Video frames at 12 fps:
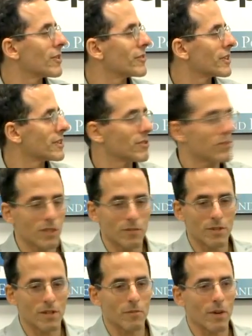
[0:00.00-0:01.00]
If you're going to do
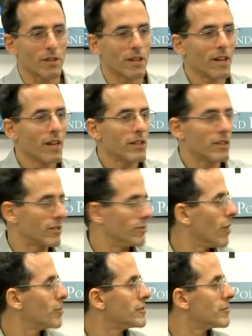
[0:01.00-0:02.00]
something about the
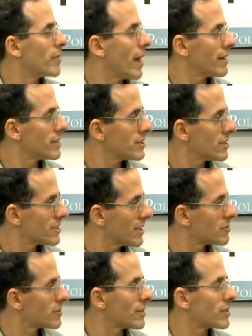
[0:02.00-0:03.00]
global imbalances,
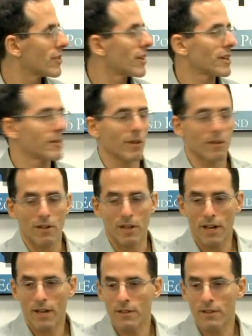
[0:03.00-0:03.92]
that's what they're talking about right now.